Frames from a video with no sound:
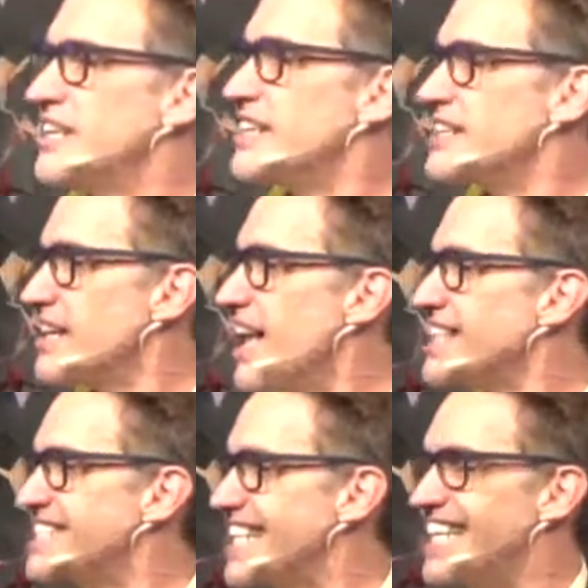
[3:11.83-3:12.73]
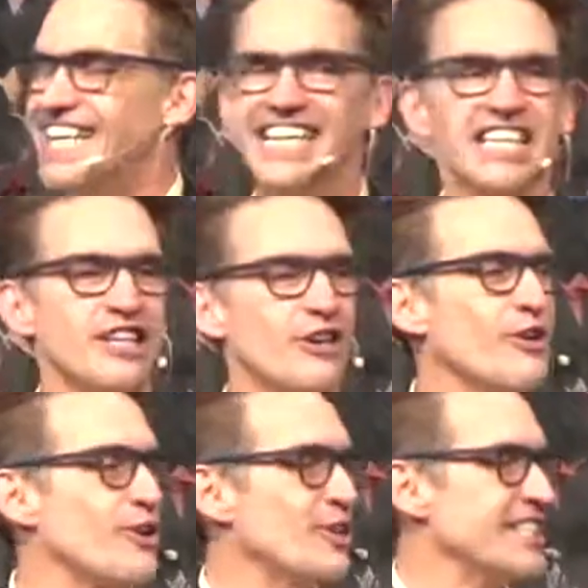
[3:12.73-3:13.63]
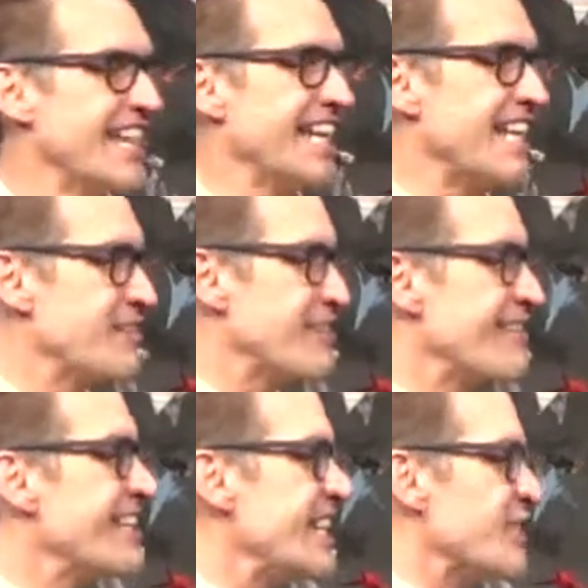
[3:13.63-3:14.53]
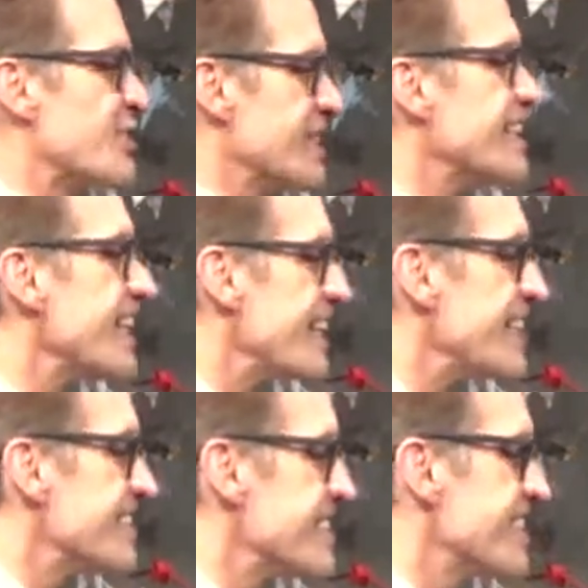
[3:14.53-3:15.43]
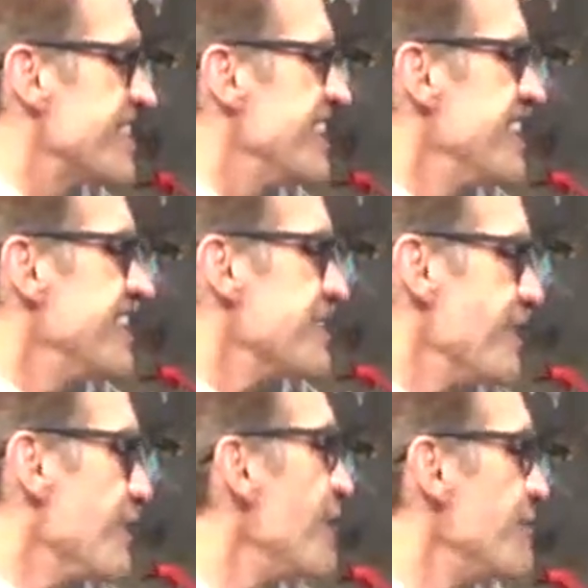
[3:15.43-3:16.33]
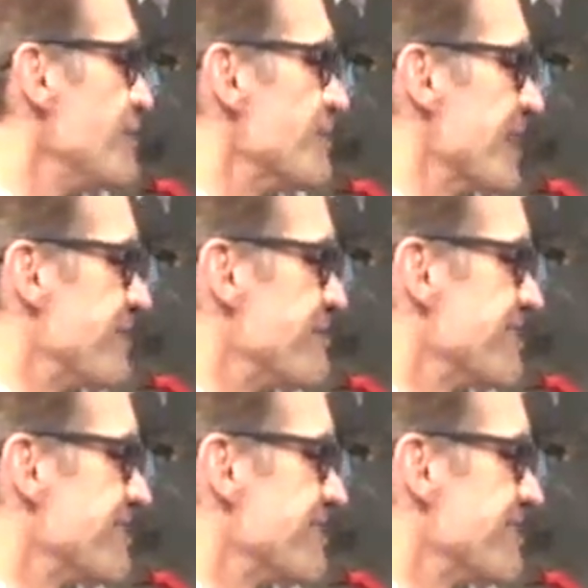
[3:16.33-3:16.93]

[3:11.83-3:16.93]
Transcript: unless he had learned at that very early age to love himself